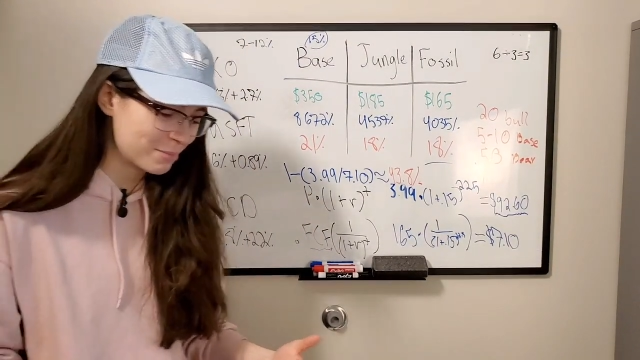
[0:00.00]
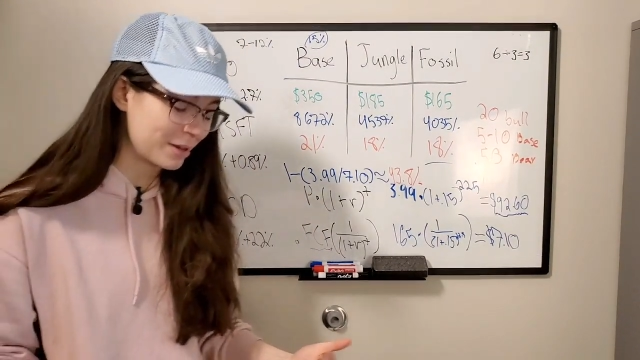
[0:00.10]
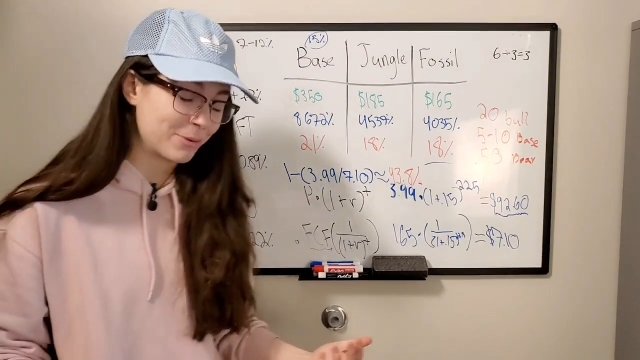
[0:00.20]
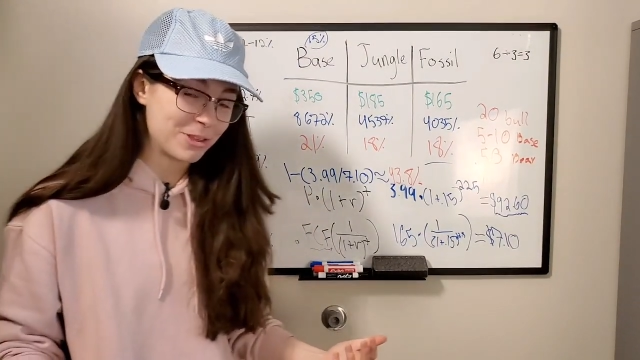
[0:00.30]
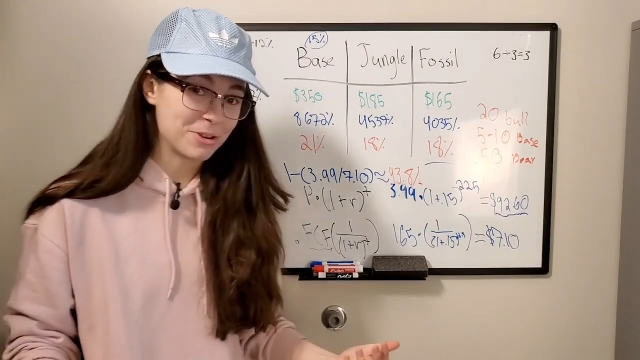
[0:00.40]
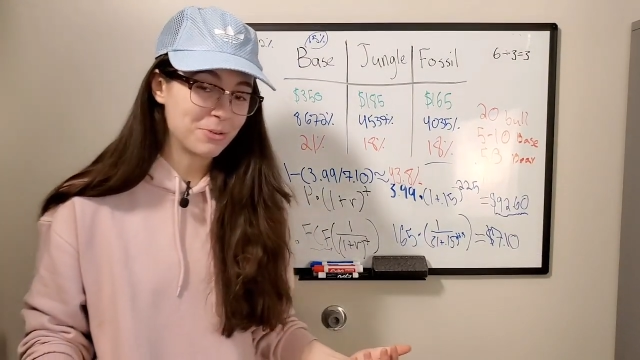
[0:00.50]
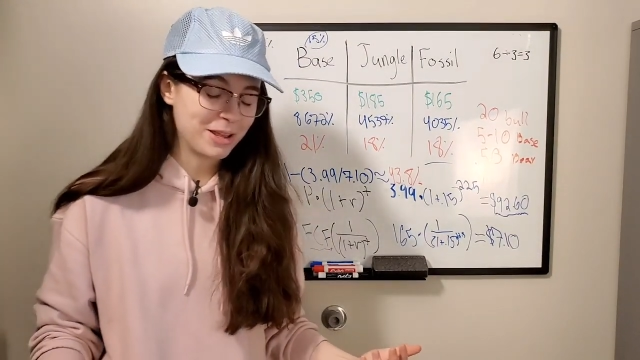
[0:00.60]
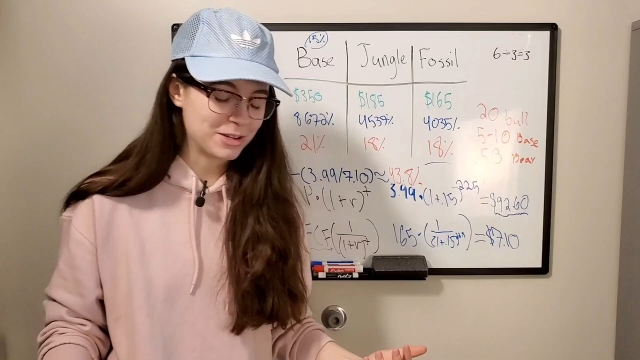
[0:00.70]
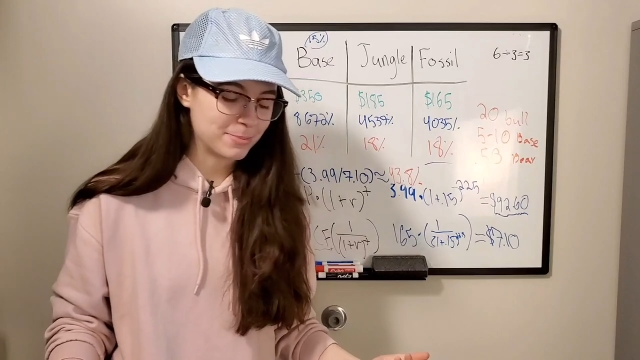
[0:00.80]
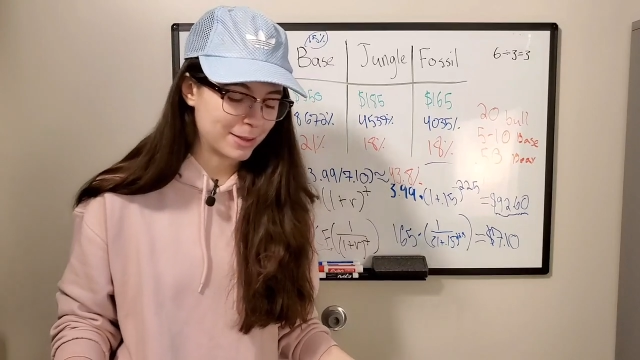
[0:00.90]
it, but I really
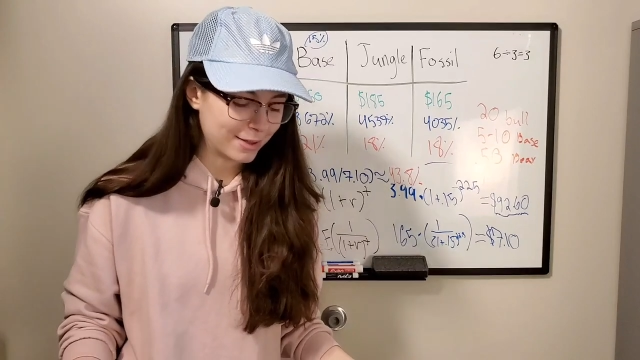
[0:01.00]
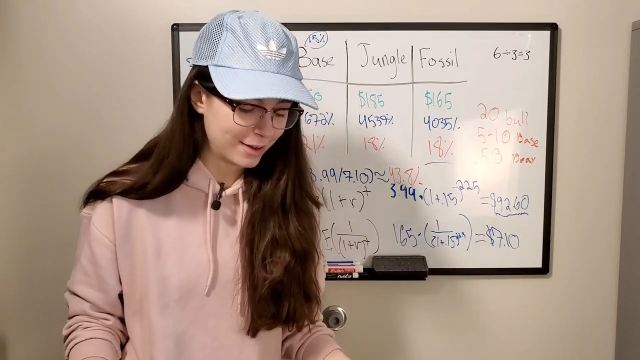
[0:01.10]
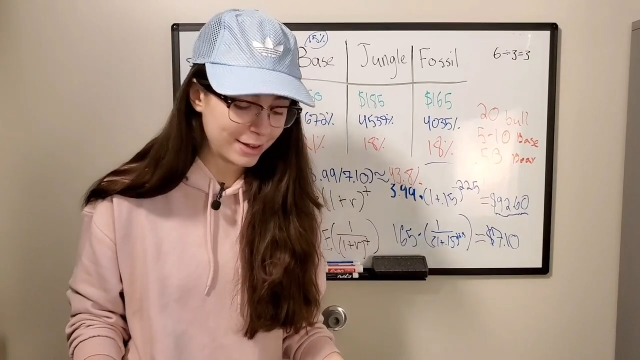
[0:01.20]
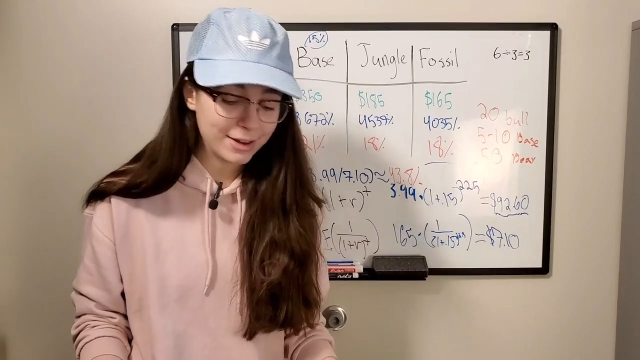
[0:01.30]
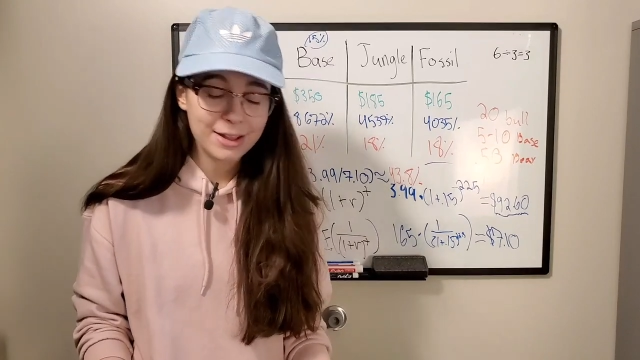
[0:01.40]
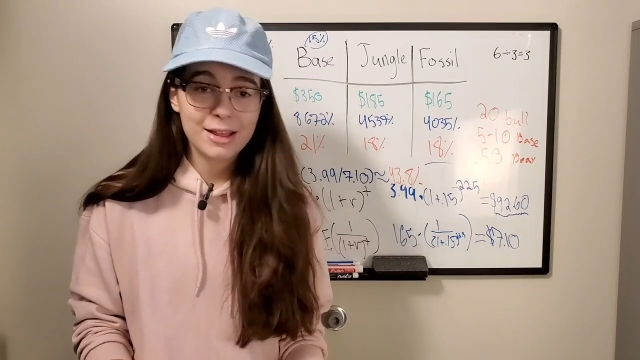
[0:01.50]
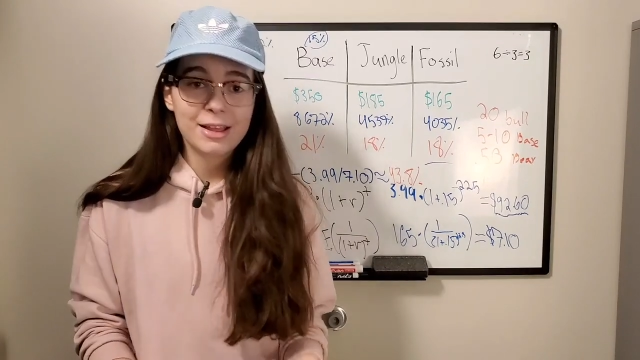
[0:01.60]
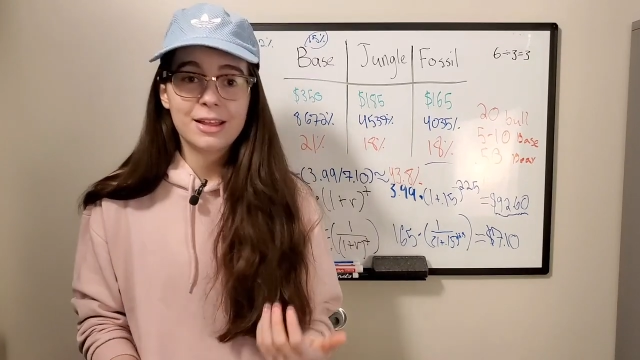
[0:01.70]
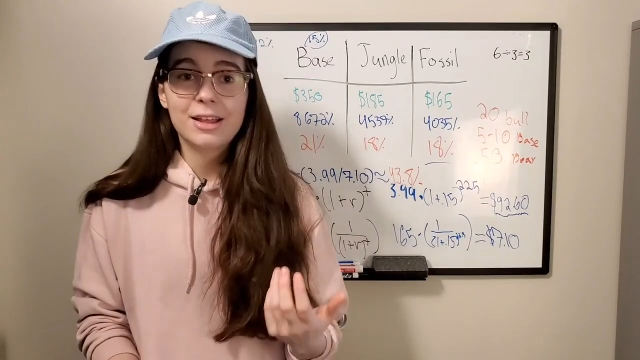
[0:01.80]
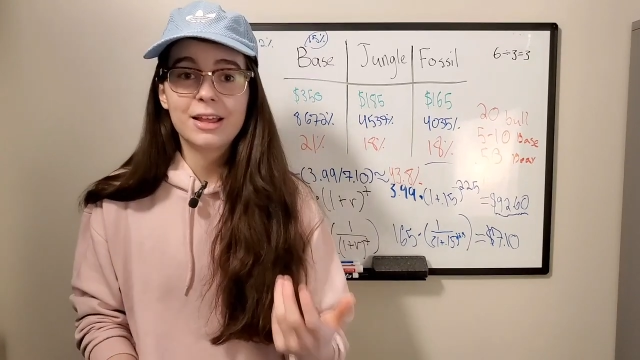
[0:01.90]
don't hate to pick on it
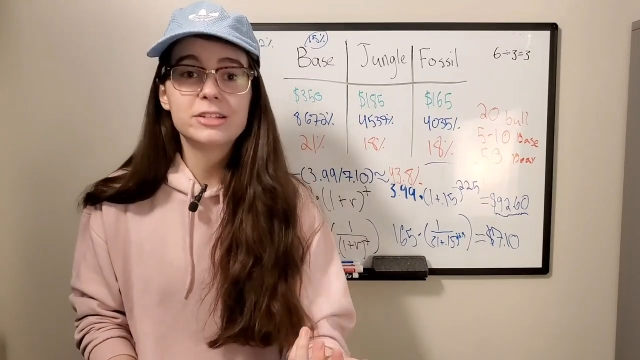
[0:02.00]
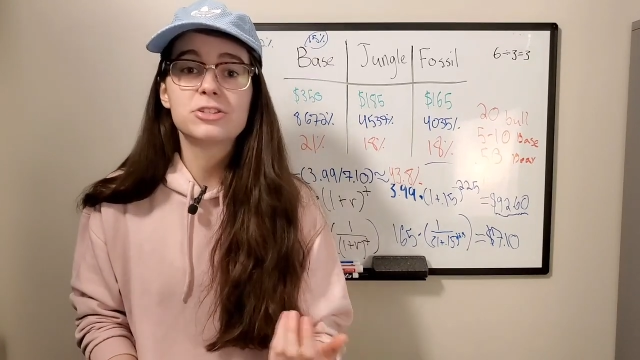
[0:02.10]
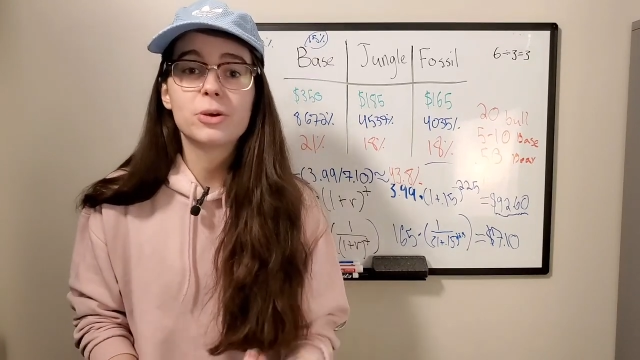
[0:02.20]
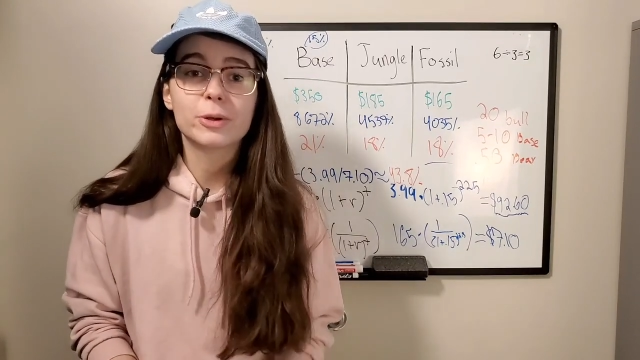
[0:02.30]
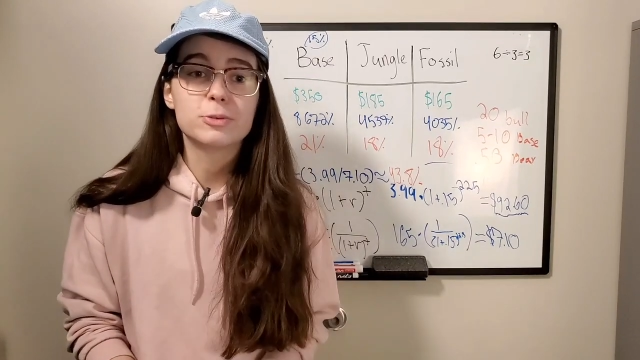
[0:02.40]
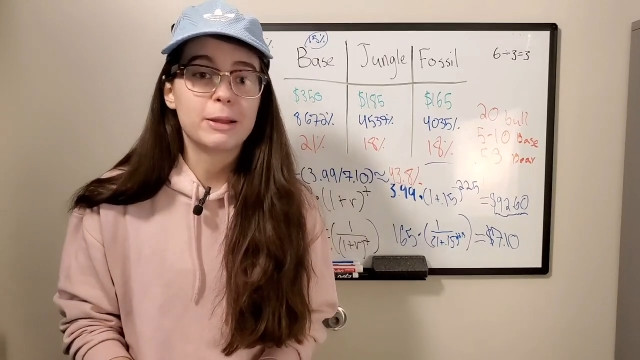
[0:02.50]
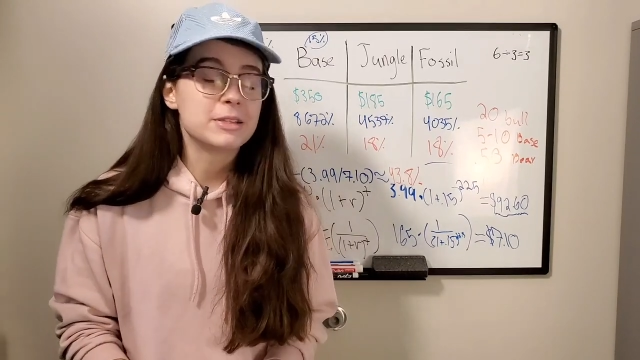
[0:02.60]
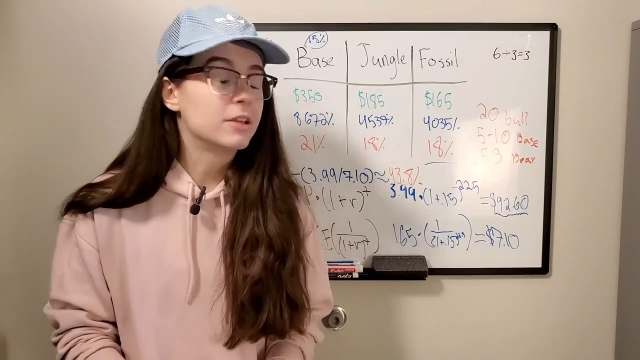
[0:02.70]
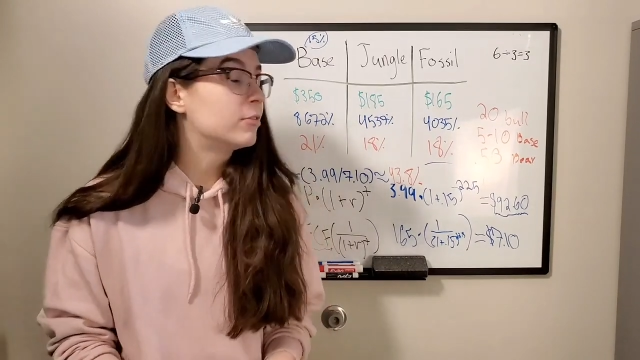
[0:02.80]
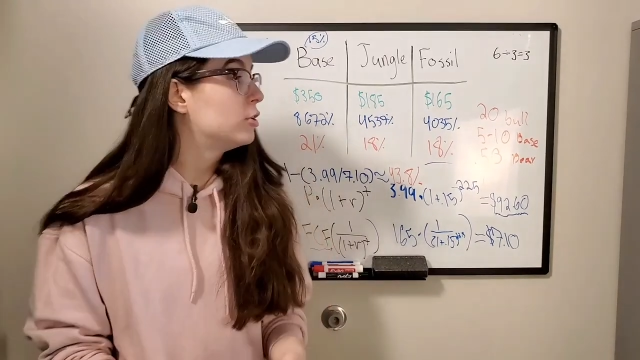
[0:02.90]
it's so
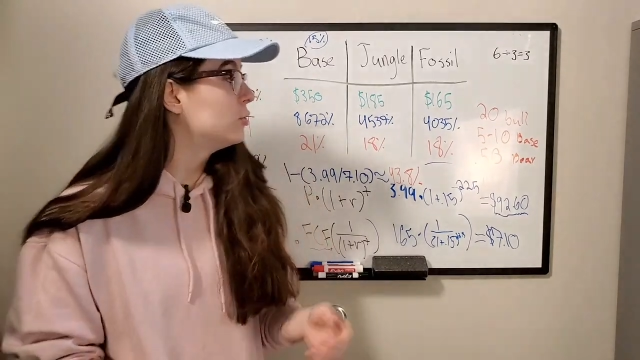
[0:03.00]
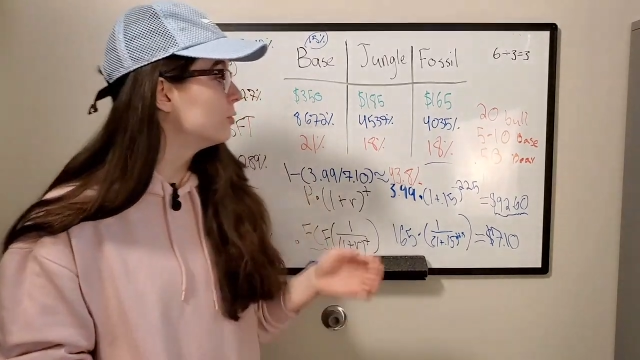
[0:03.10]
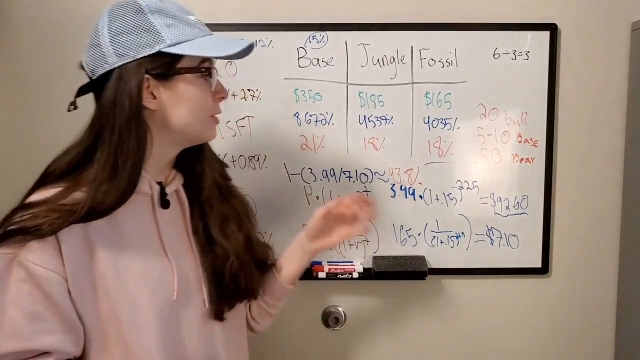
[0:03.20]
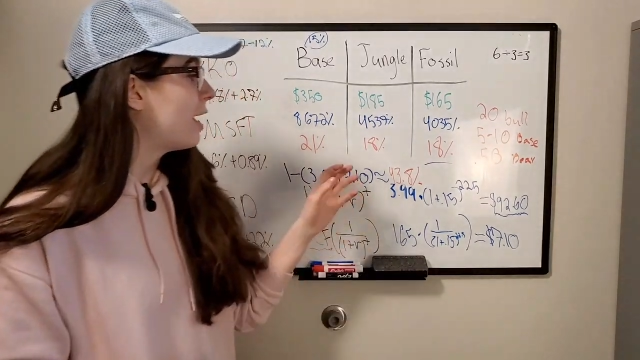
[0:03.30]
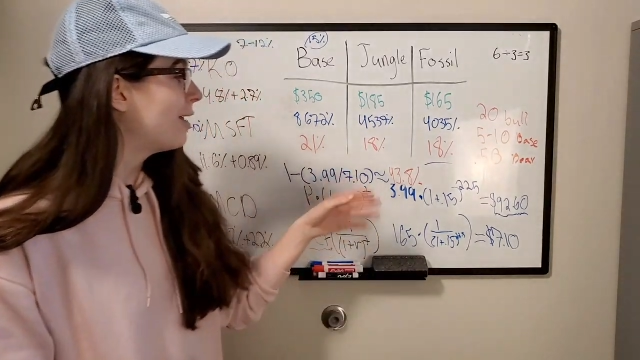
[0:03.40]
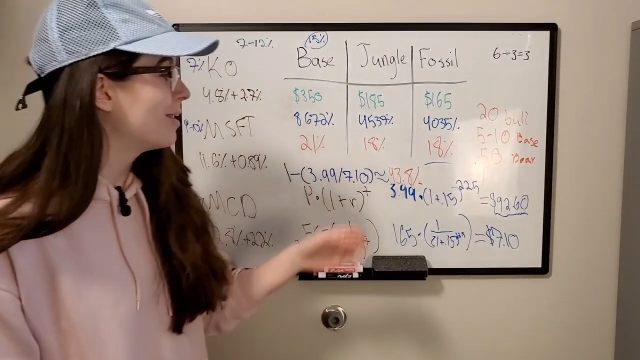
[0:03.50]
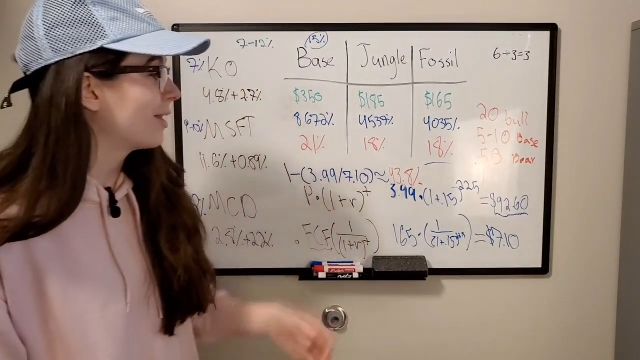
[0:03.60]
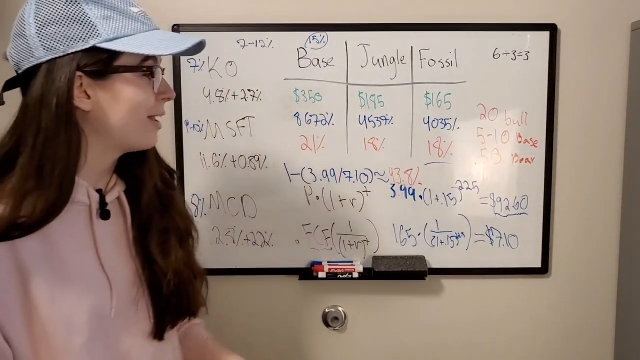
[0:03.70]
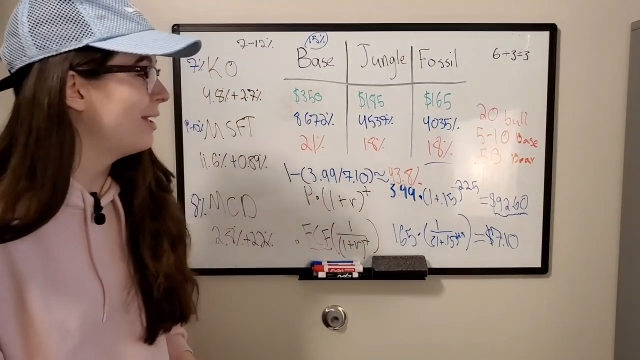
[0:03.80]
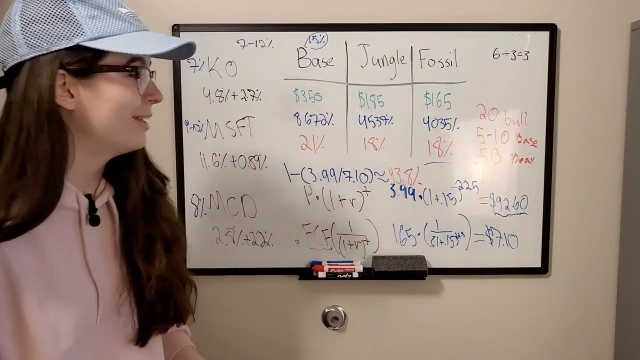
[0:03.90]
expensive. You're not